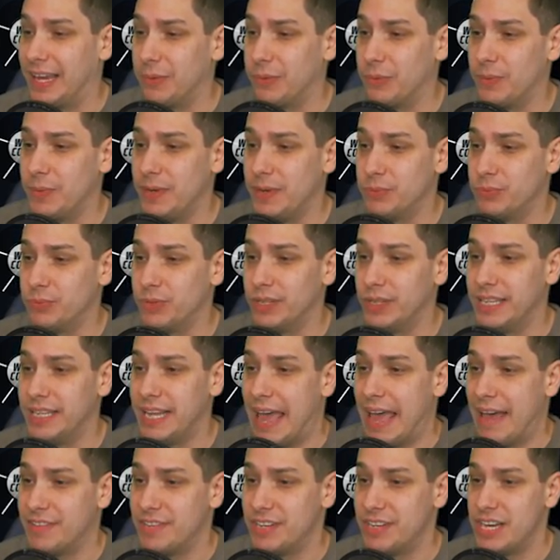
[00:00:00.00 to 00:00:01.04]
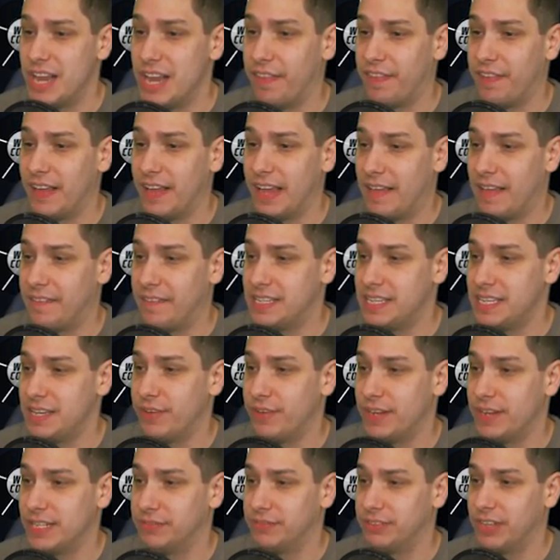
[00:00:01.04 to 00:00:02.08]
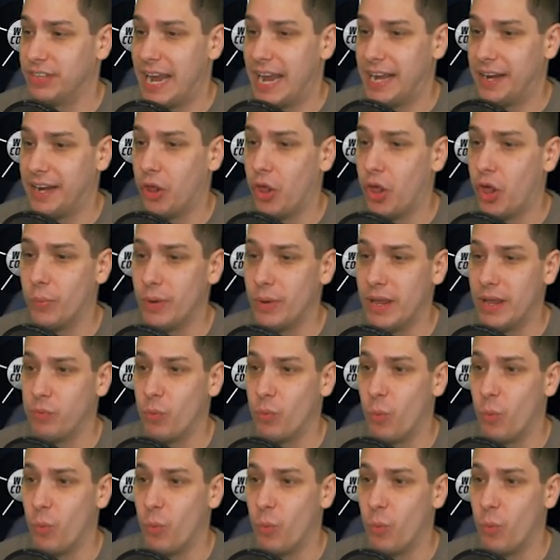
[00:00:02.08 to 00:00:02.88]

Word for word: Like, we really have nothing on the defensive line at all.